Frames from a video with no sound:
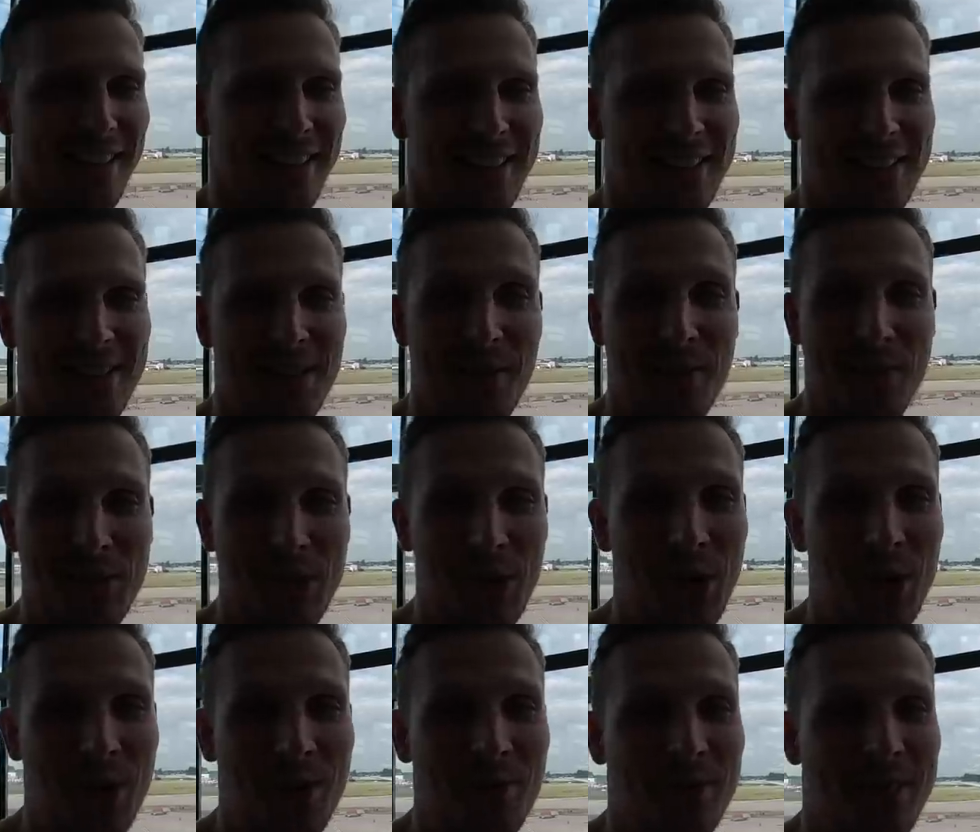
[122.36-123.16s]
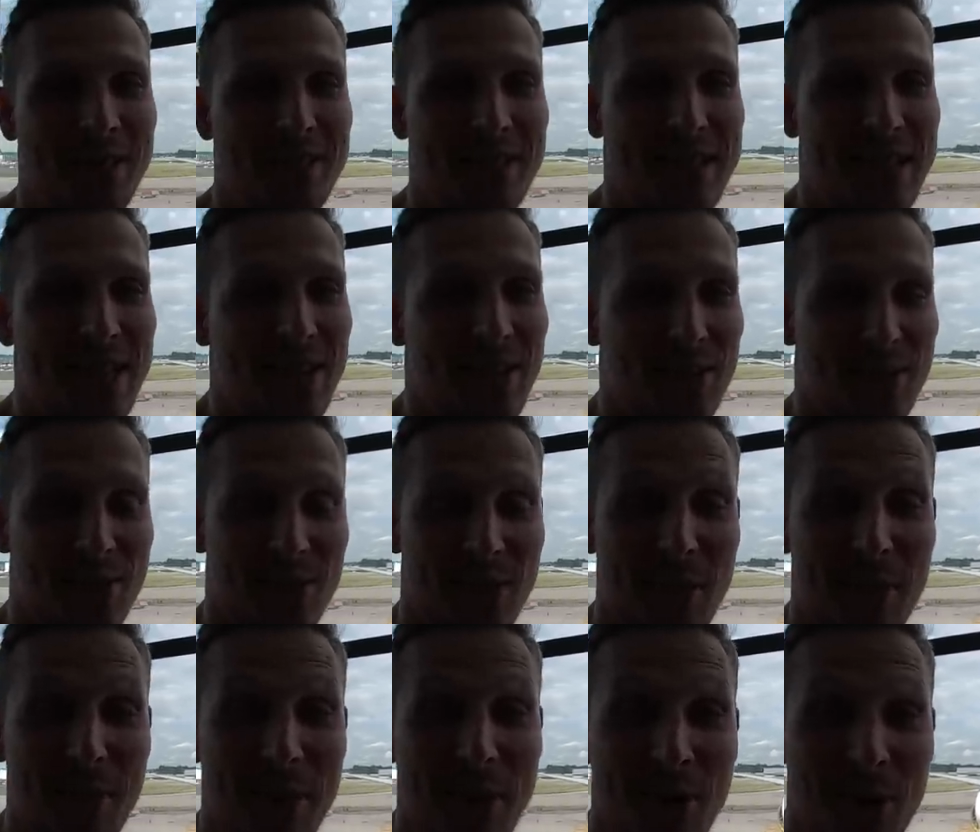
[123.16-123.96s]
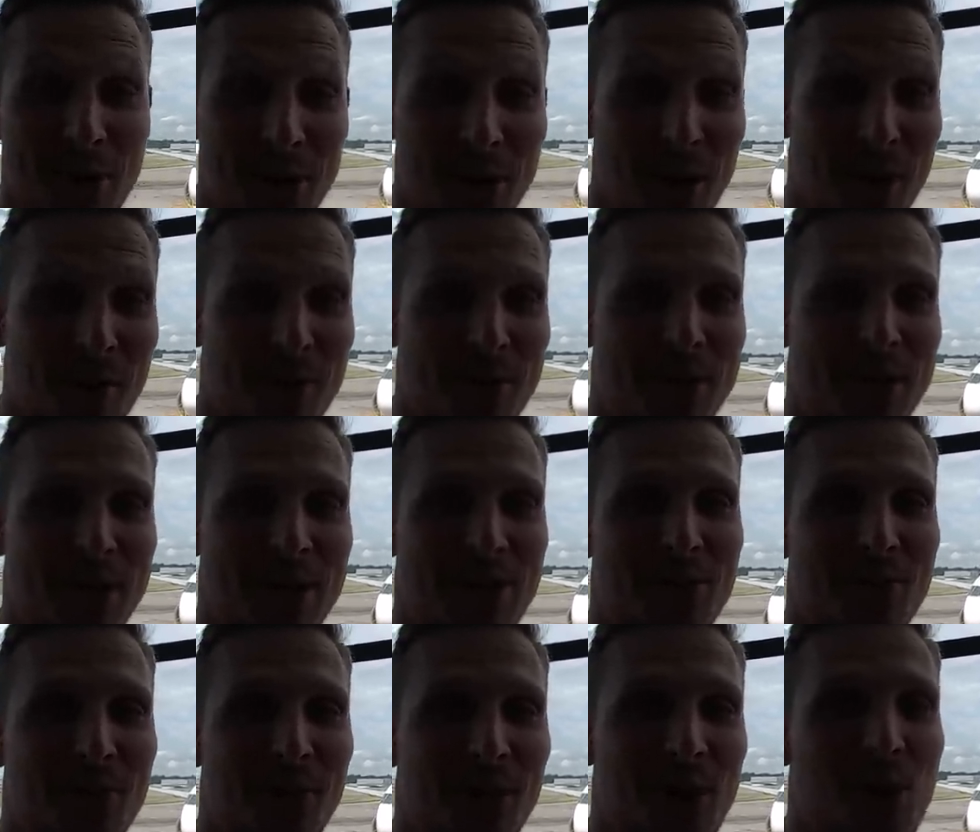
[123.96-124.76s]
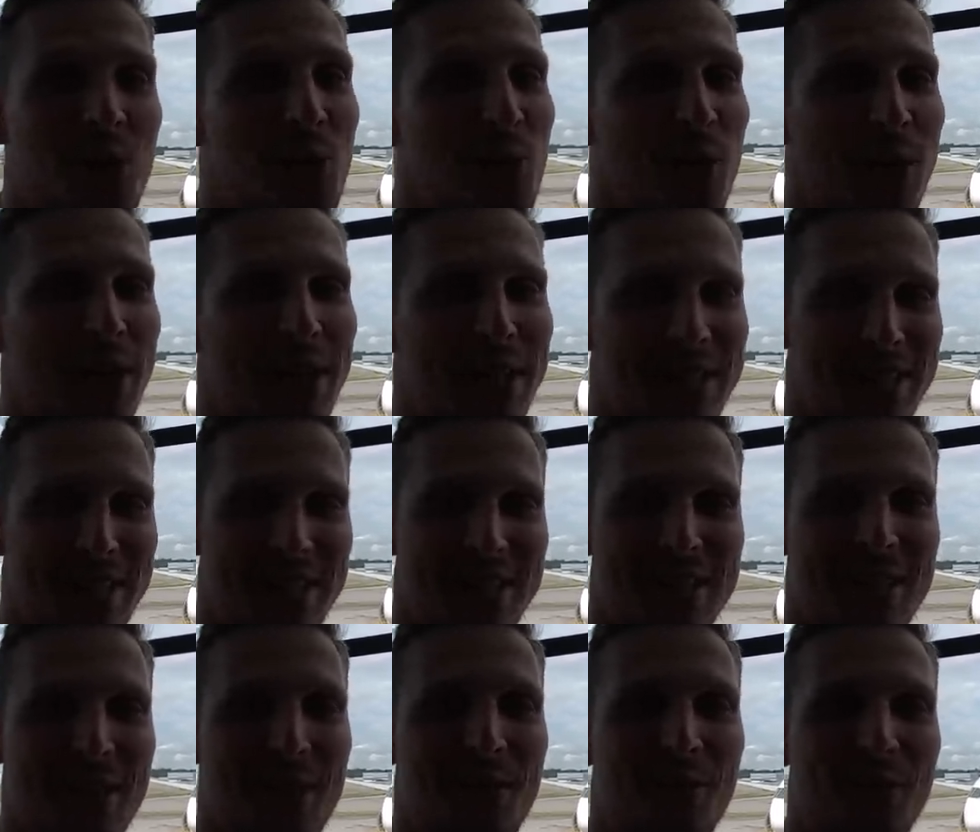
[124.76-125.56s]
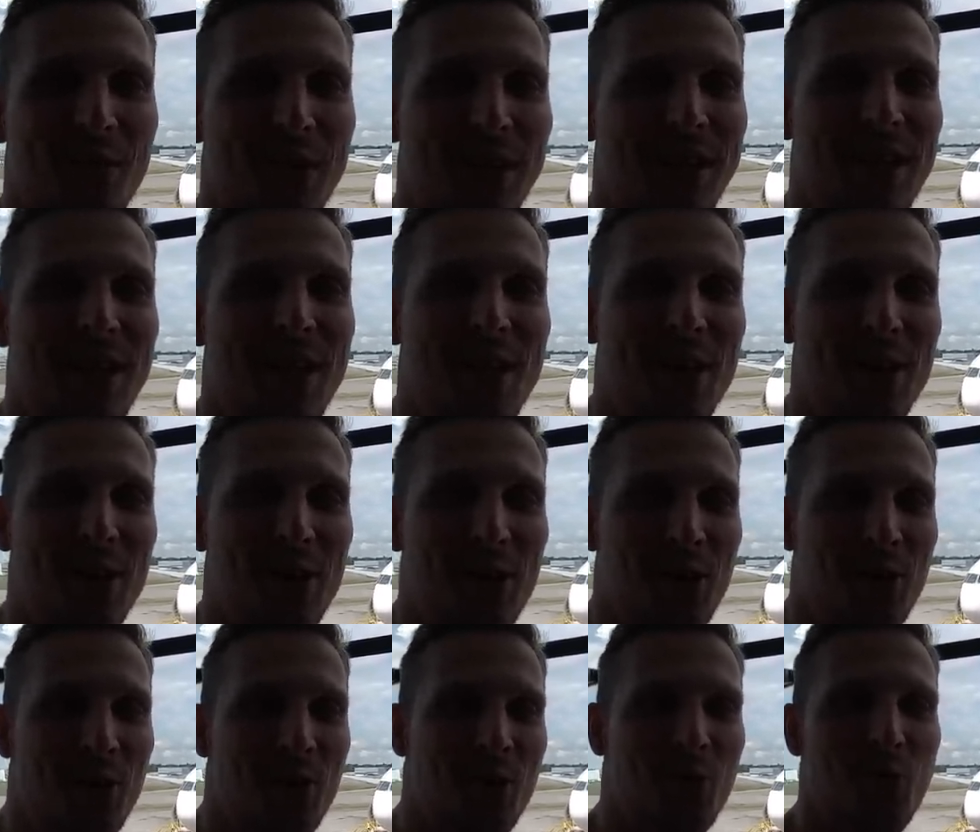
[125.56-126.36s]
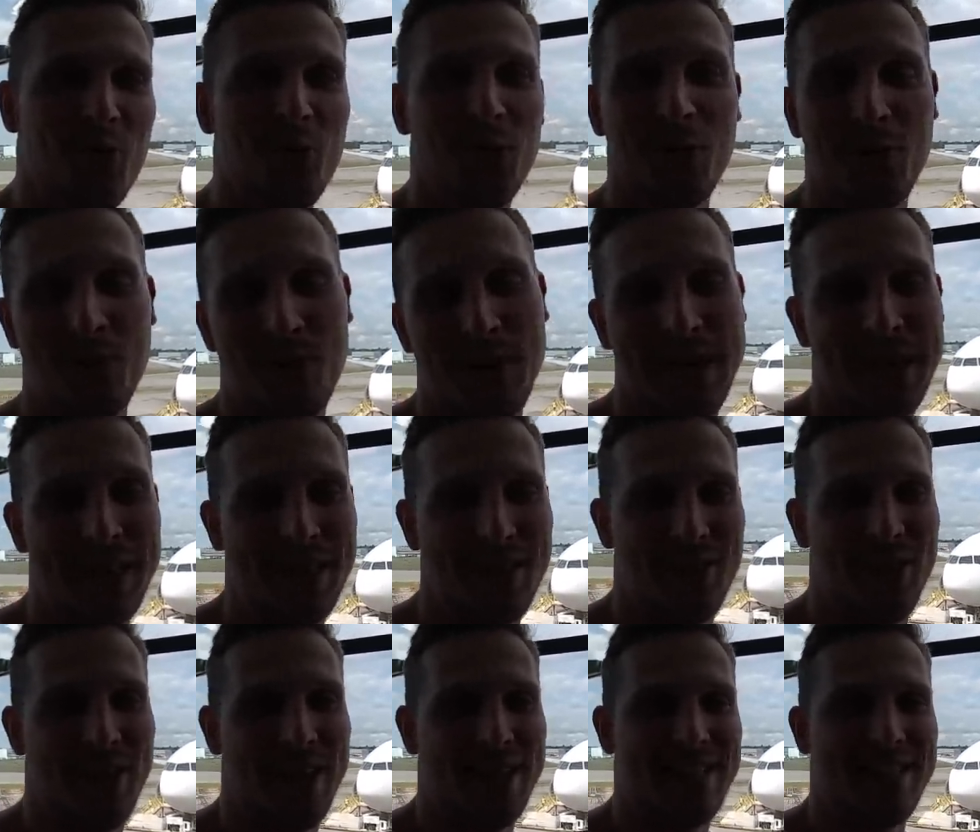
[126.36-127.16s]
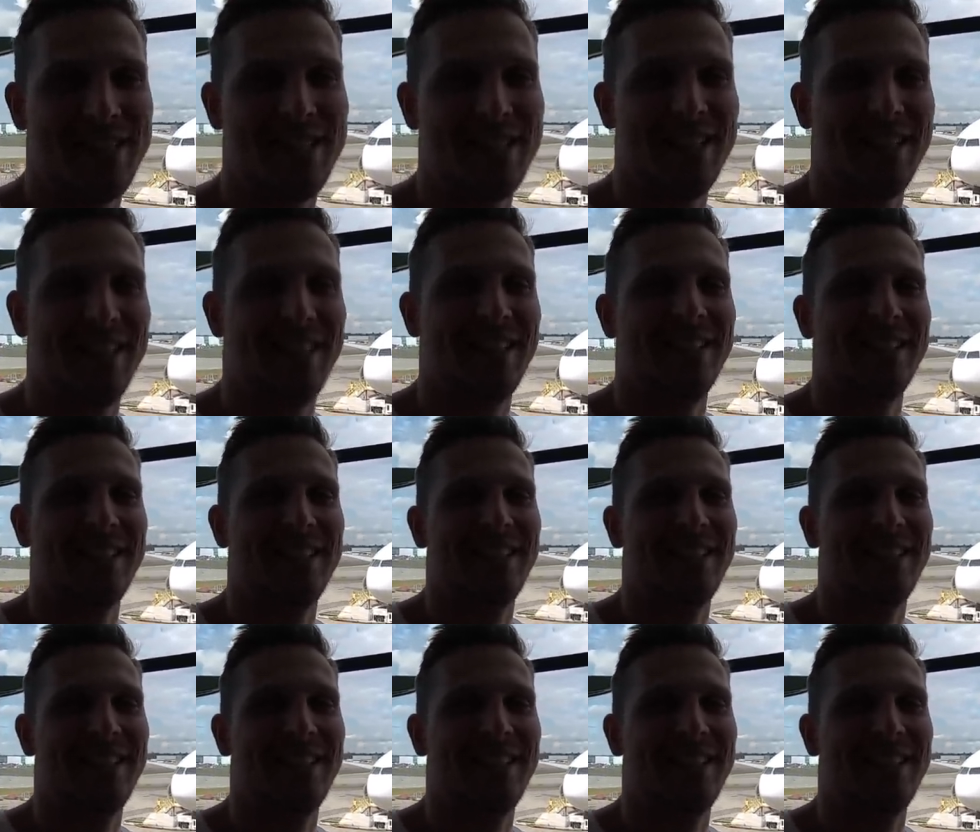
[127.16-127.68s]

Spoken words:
sometime this year. So let me know in the comment section below whether this is something you would be interested in.